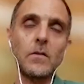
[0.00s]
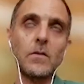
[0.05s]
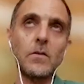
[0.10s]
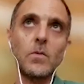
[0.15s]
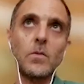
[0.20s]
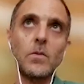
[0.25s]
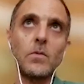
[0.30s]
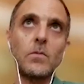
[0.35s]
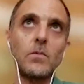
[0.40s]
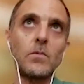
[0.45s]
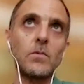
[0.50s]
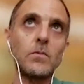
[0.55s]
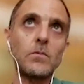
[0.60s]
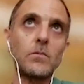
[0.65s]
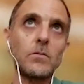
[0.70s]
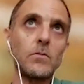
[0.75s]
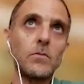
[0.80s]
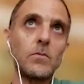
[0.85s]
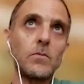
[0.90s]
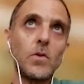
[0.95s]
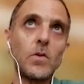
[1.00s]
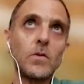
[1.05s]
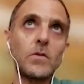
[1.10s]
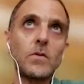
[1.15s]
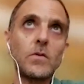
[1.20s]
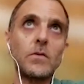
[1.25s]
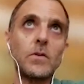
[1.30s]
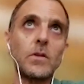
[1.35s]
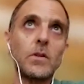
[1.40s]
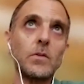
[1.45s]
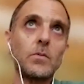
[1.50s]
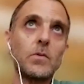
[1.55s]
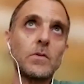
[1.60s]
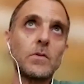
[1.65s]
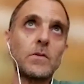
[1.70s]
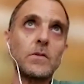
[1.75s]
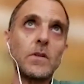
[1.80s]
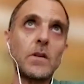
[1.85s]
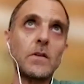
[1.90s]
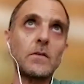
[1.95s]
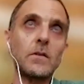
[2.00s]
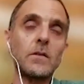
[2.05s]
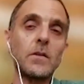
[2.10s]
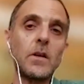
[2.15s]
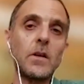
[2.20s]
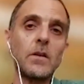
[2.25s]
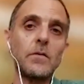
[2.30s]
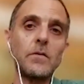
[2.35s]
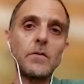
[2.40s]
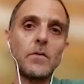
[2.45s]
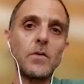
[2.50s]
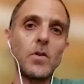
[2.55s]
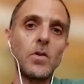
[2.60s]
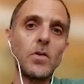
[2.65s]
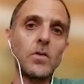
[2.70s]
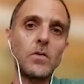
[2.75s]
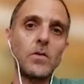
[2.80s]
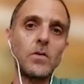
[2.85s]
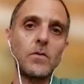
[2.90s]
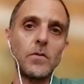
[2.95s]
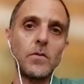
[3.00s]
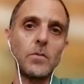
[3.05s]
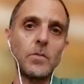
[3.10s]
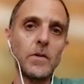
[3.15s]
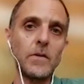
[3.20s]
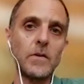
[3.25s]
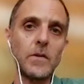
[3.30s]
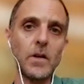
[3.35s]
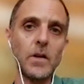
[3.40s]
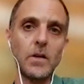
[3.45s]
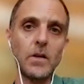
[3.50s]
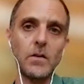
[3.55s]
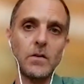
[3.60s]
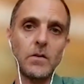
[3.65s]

So most of the kibbutz doesn't have lock from inside.